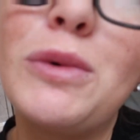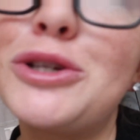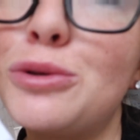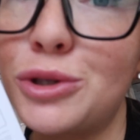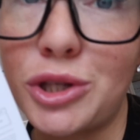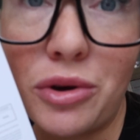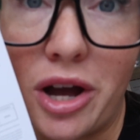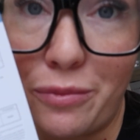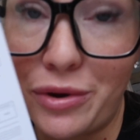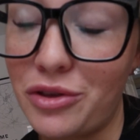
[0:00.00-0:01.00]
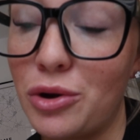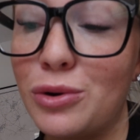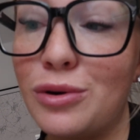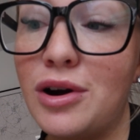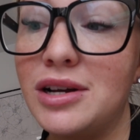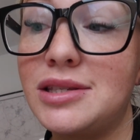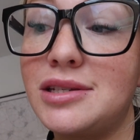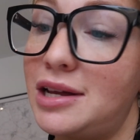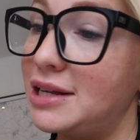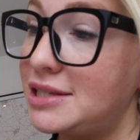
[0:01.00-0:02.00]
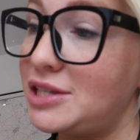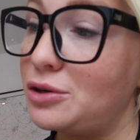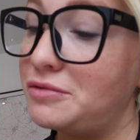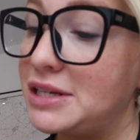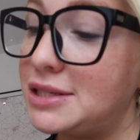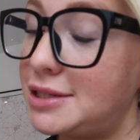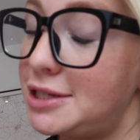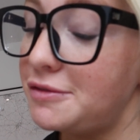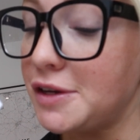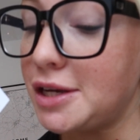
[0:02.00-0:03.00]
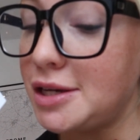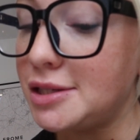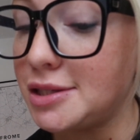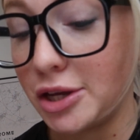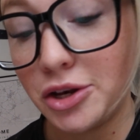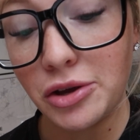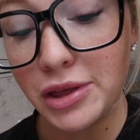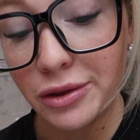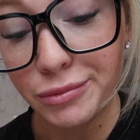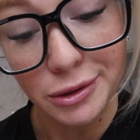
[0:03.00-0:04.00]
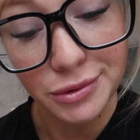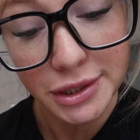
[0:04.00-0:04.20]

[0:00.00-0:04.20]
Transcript: which also come with your sterling silver certificate, so you know they're the real